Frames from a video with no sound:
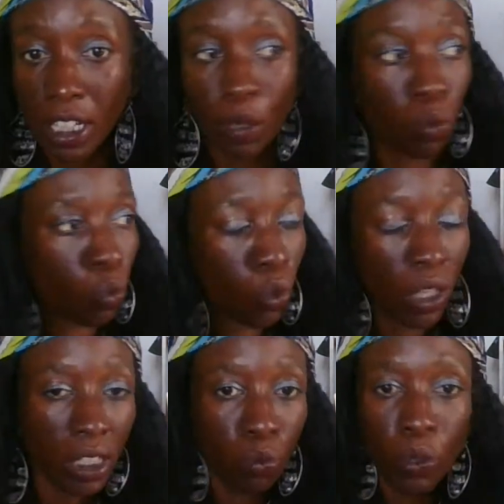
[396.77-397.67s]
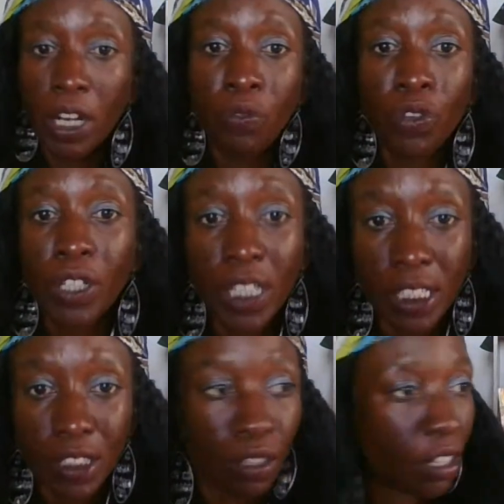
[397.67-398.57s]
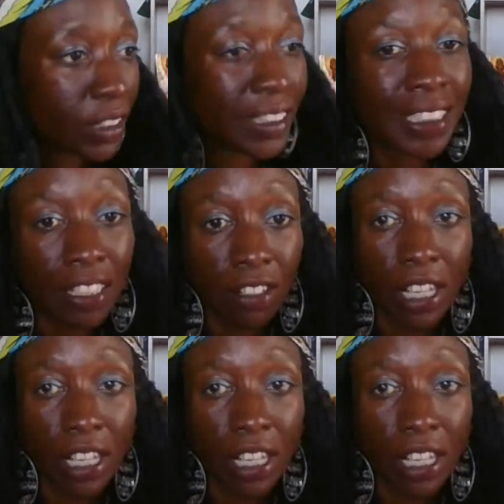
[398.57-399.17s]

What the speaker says: Like, whatever it is, go out to dinner.